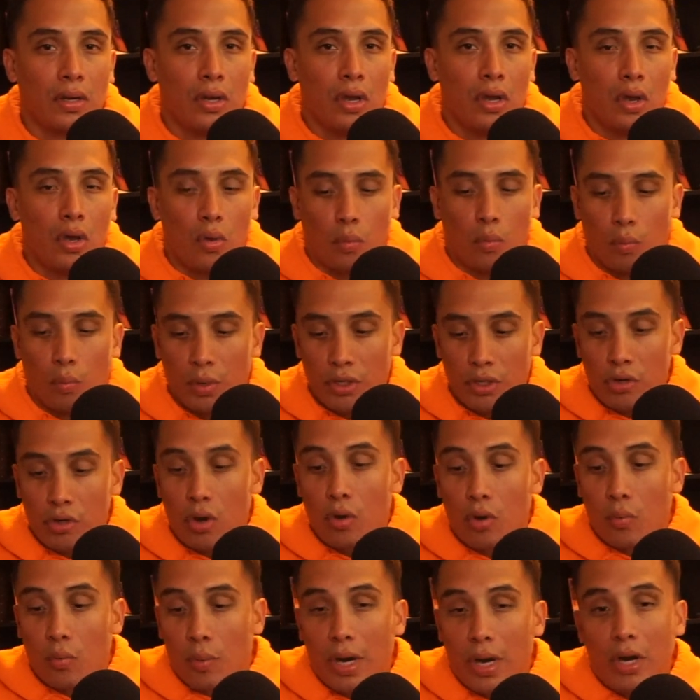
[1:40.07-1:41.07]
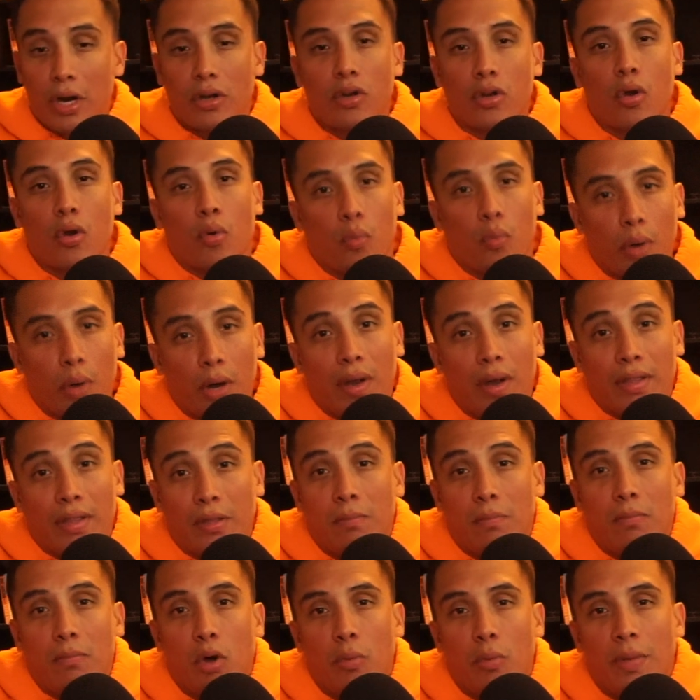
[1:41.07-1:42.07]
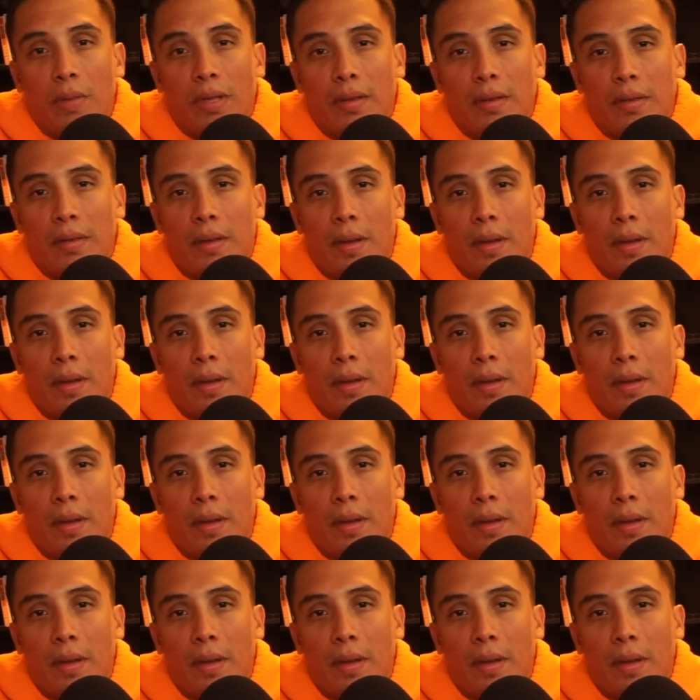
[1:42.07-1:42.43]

When you're aware at the moment,